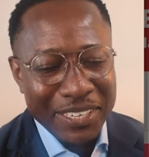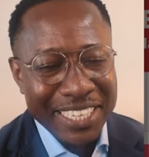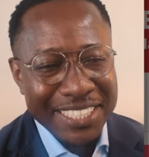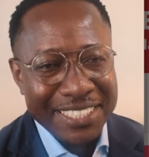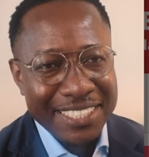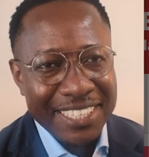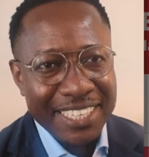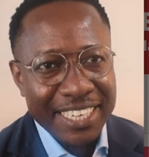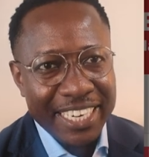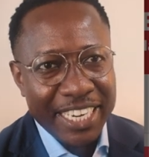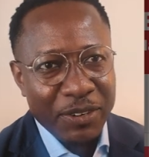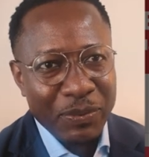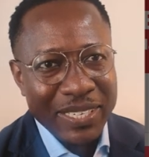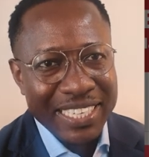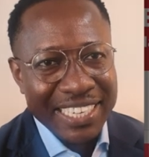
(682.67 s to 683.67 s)
on, let's see.
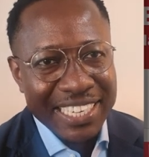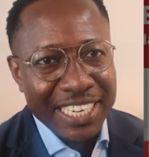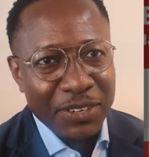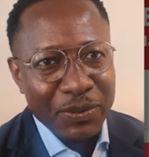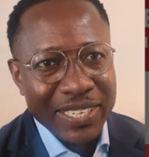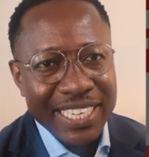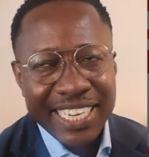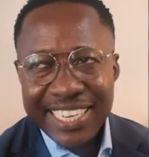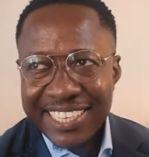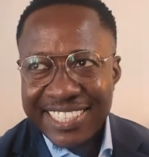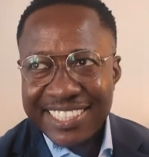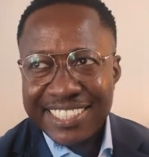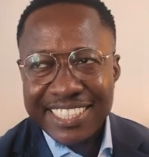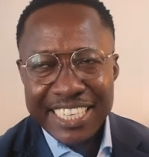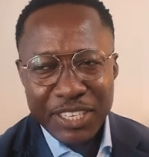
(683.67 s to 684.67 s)
Can we get
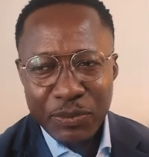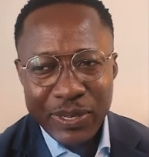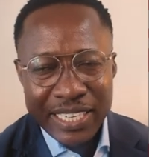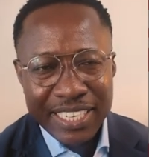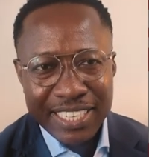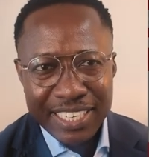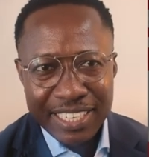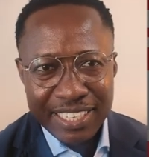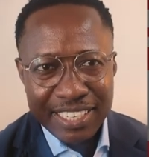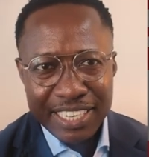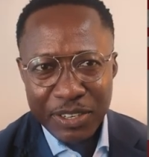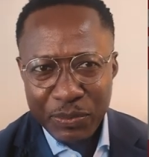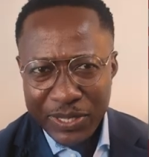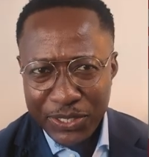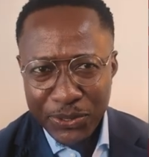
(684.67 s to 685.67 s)
this? Can we
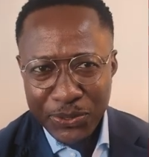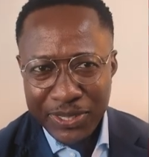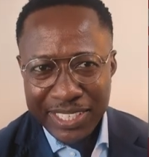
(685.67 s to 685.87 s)
do